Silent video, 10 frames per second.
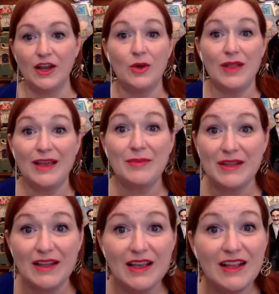You know, like,
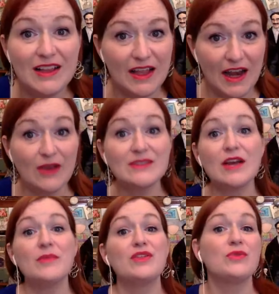but and now
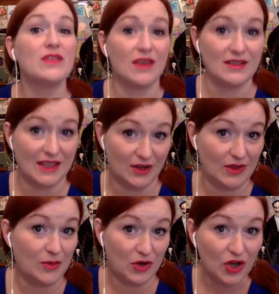tell me three things that,
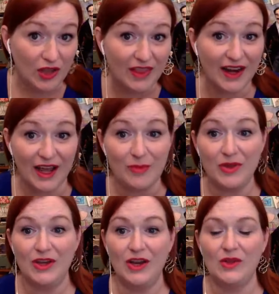that were good that
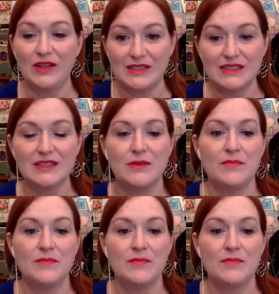happened, you know, let's,